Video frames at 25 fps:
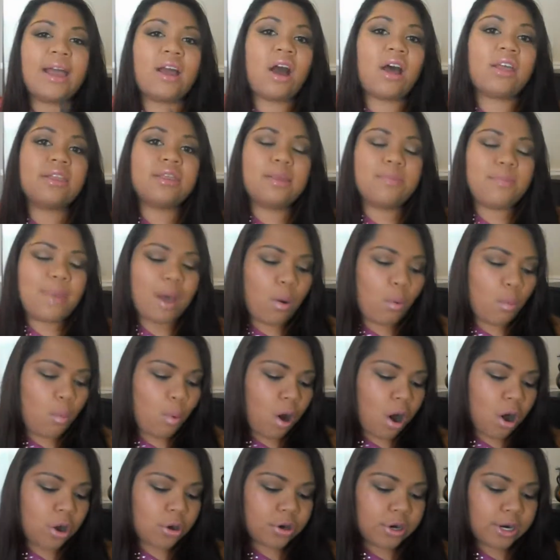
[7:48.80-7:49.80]
got them at
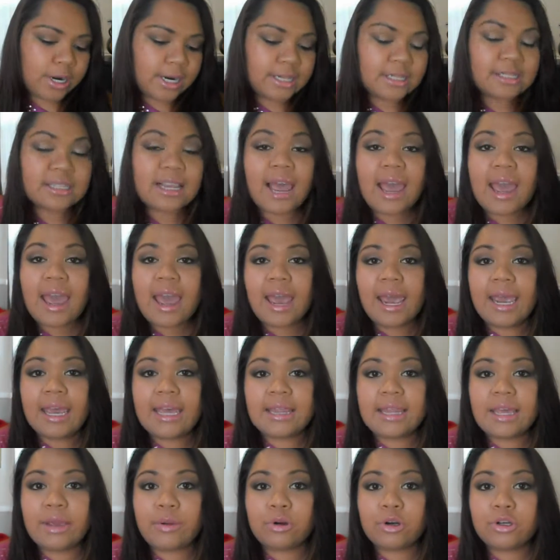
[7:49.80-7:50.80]
Walgreens,
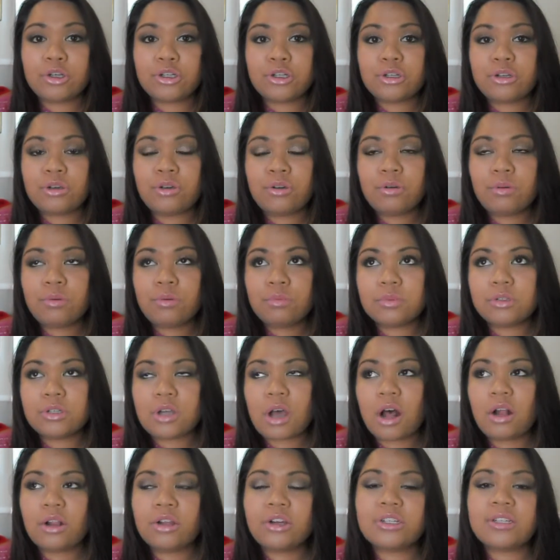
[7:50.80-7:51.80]
and they were
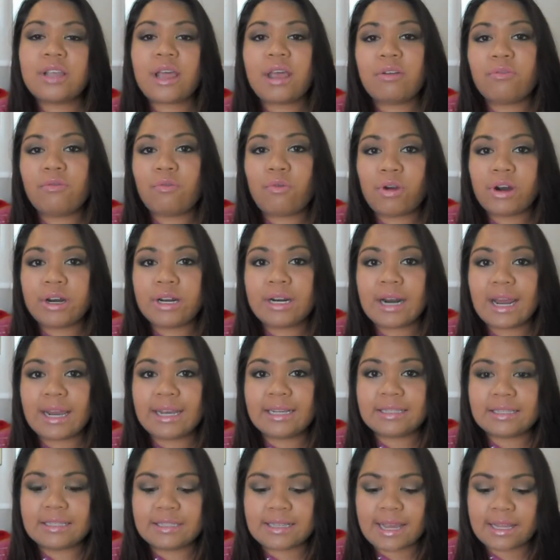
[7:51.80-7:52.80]

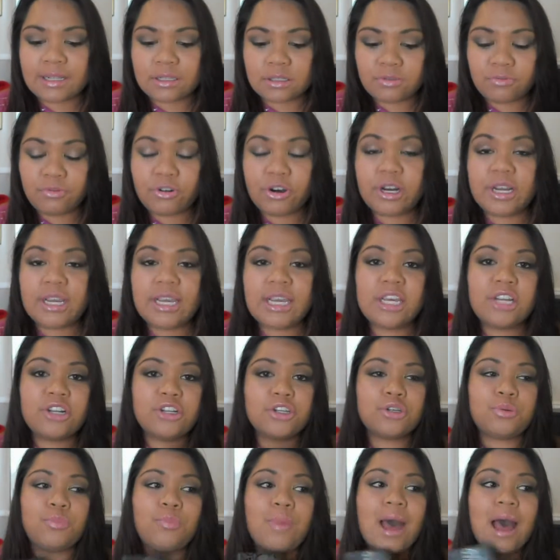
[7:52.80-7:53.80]
$2.49 for
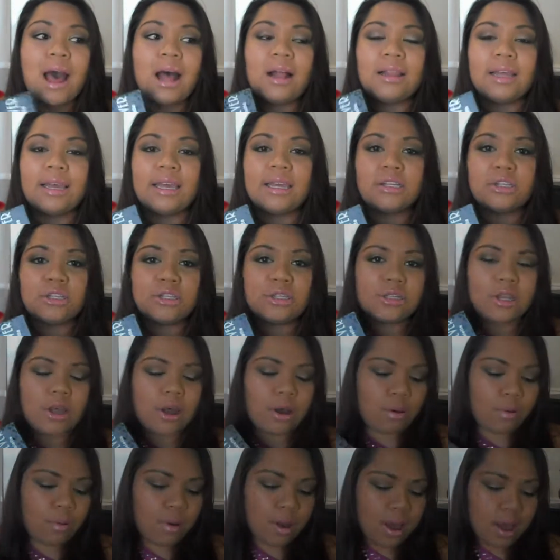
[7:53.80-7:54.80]
each palette.
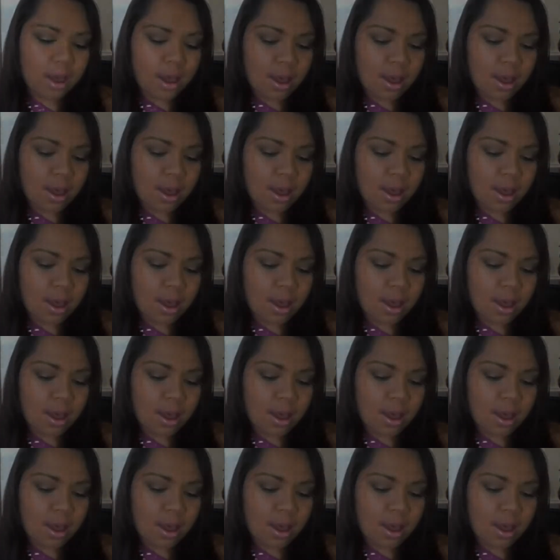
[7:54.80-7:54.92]
So,